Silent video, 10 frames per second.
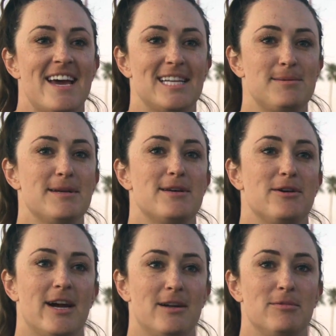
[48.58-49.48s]
It's been
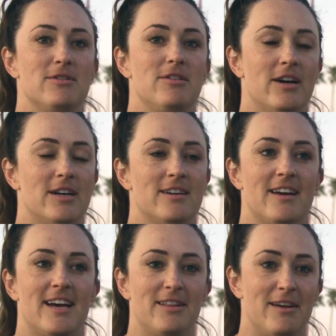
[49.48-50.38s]
incredible to learn.
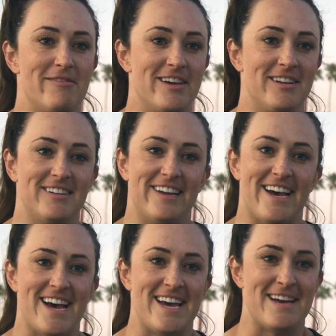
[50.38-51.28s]
I love it.
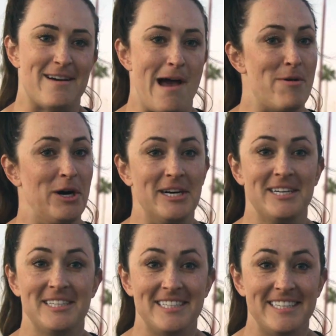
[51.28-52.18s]
I'm
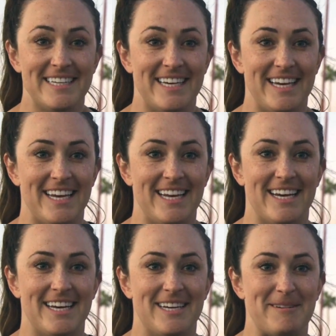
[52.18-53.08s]
hooked, and
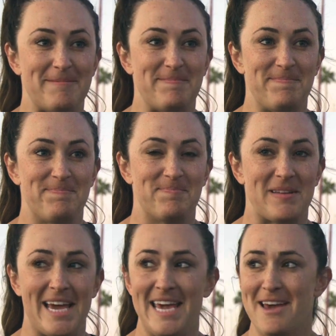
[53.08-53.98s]

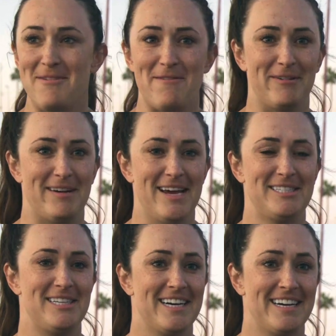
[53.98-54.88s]
I can't wait for
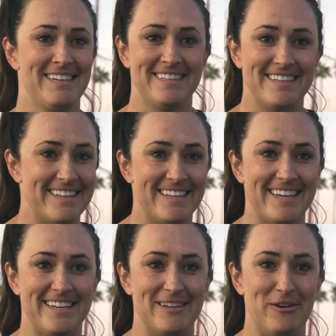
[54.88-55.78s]
next year. And
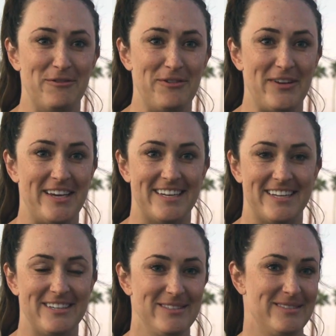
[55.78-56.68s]
then hopefully,
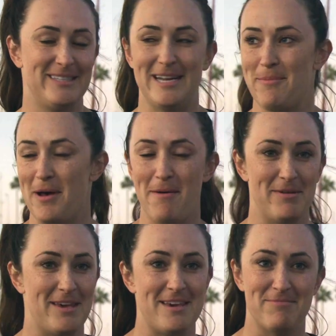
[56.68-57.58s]
step up
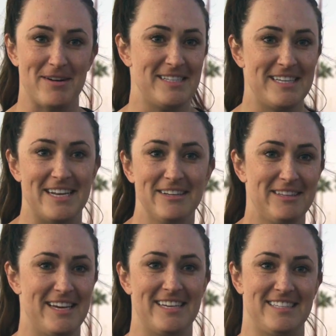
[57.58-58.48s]
and keep racing other
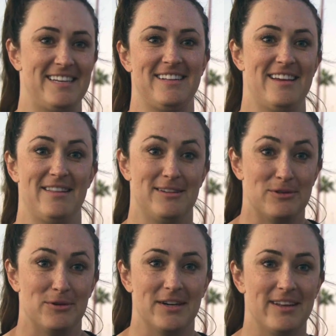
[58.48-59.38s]
things in the
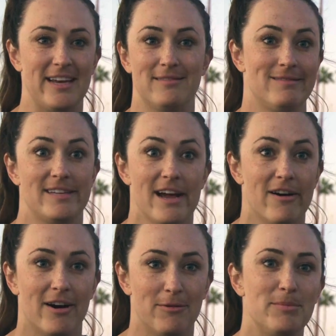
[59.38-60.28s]
sort. Like
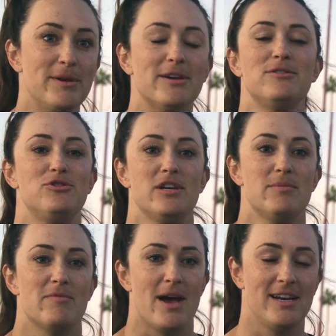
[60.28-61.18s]
Dakar would be a
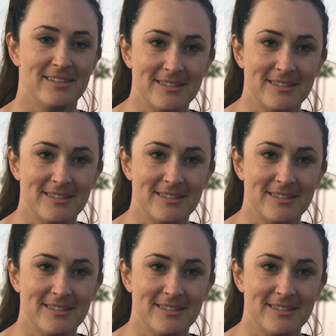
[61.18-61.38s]
dream of mine.